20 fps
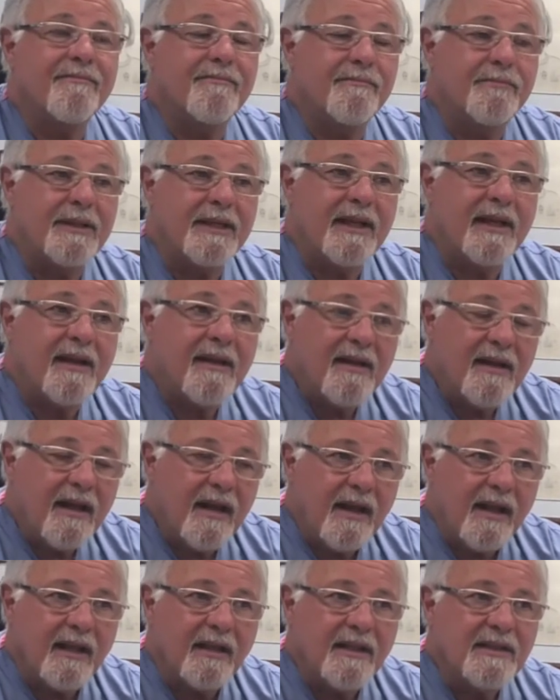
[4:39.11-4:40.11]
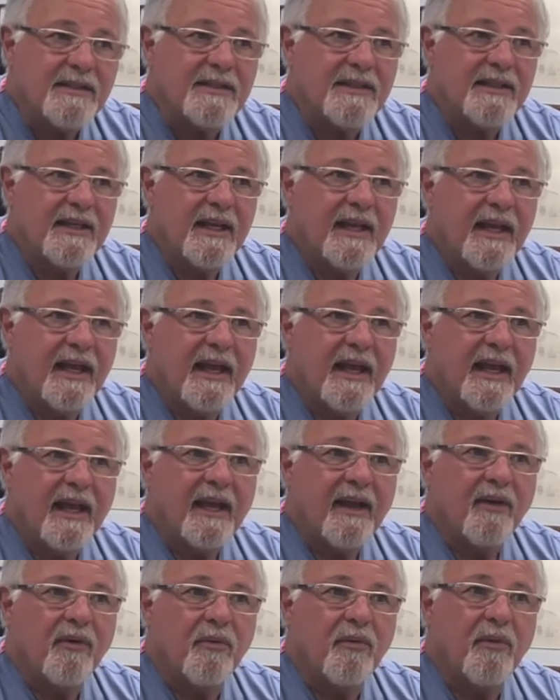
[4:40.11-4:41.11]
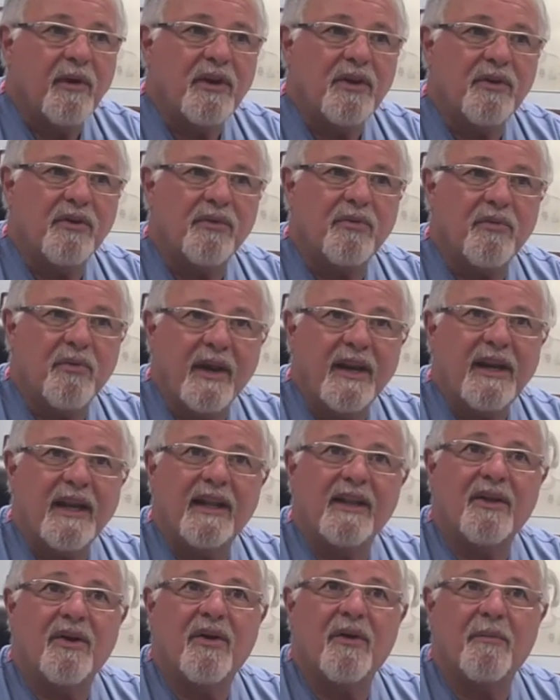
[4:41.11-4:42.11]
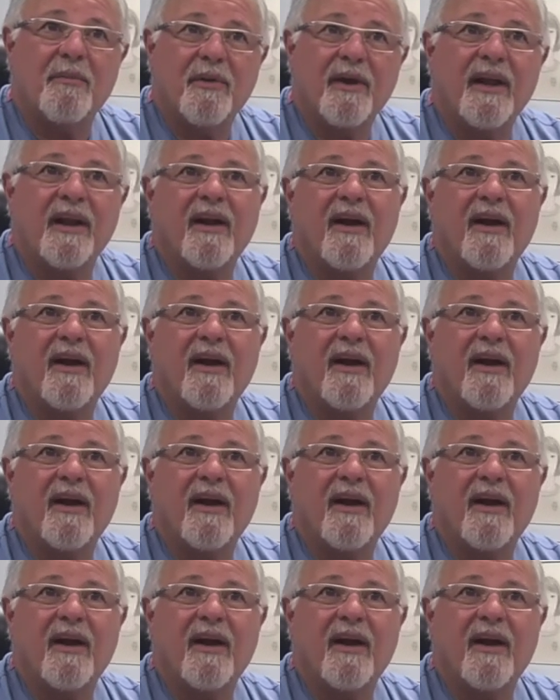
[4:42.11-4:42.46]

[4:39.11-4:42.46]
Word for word: because when you radiate the whole brain,